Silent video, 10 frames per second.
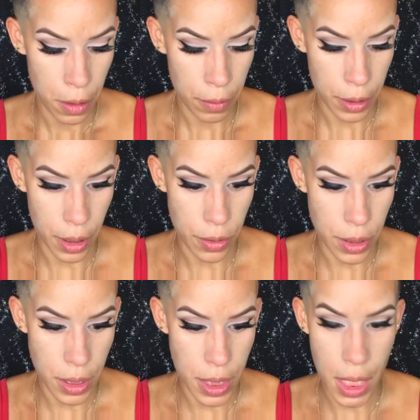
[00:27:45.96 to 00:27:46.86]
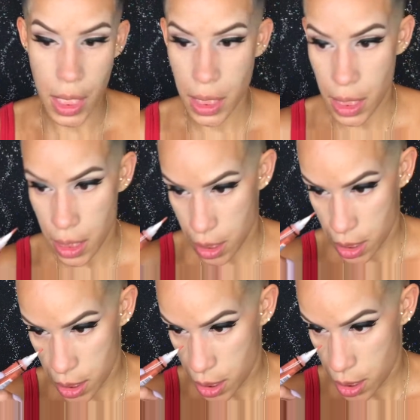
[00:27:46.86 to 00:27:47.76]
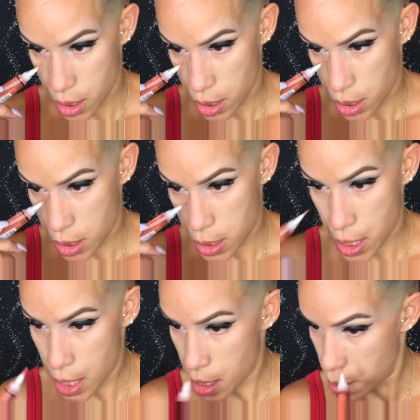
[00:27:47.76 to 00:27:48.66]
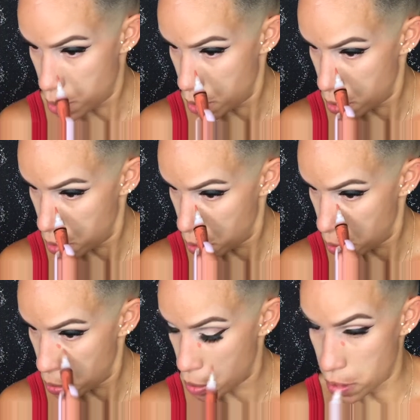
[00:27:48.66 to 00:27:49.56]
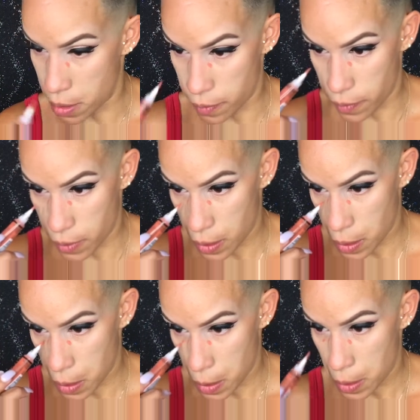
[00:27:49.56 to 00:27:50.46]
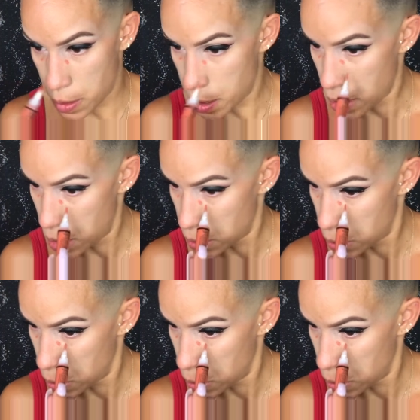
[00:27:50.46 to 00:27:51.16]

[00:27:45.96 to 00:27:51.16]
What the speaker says: I'm gonna use a tiny dab of that.